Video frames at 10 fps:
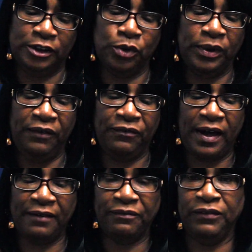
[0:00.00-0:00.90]

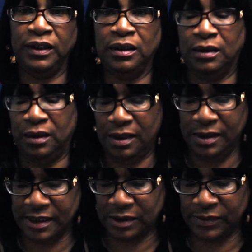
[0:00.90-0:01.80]
25 feet,
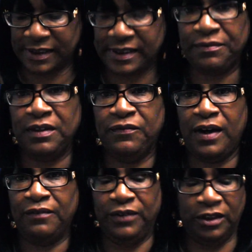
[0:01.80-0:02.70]
and this one's
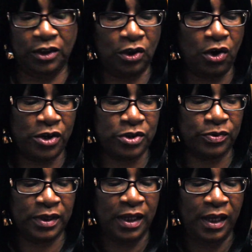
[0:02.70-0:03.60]
75 feet, the large
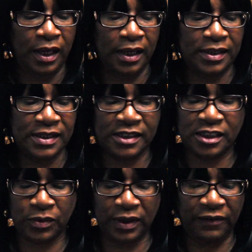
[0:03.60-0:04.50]
one, and this
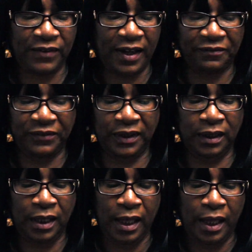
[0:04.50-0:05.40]
is 25
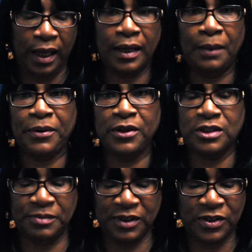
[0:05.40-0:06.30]
feet. And I
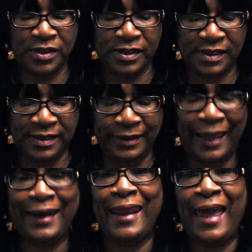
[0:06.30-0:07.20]
purchased because
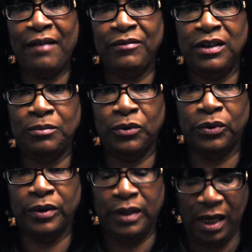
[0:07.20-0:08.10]
they didn't have any
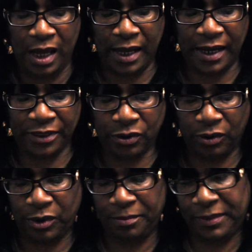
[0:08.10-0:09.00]
more, and I
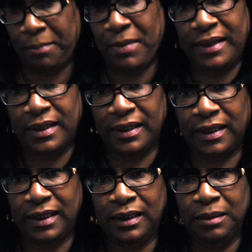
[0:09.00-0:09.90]
thought, well, they might not
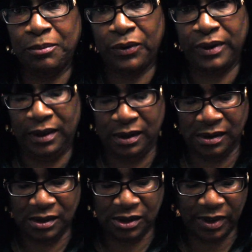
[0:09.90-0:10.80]
get any more
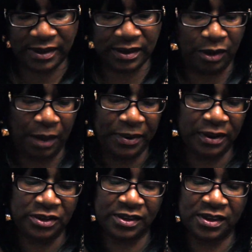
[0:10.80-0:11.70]
in, so I said, well, I
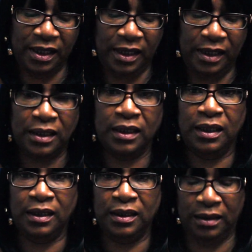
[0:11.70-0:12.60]
better just go ahead and
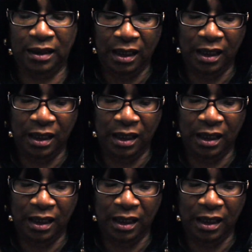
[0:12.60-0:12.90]
get it